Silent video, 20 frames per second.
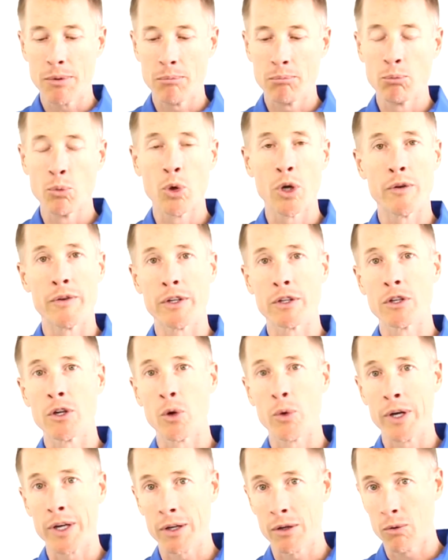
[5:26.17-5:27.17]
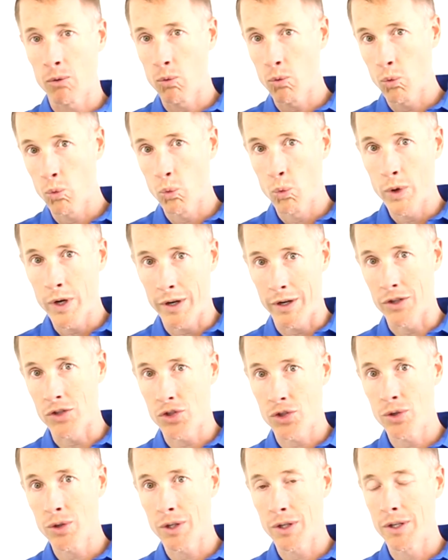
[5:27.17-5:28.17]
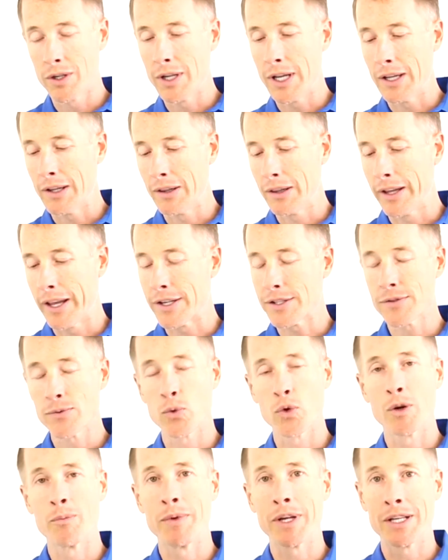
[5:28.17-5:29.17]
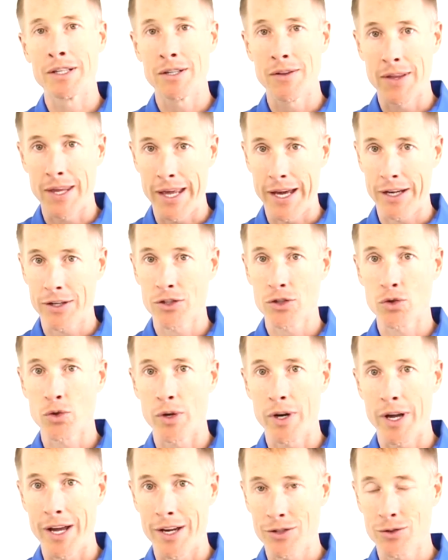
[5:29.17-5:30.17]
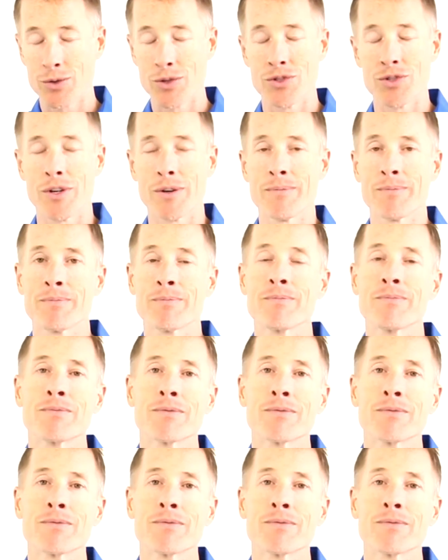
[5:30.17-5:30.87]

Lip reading: more of it going where it should and less forming into the extra estrogen.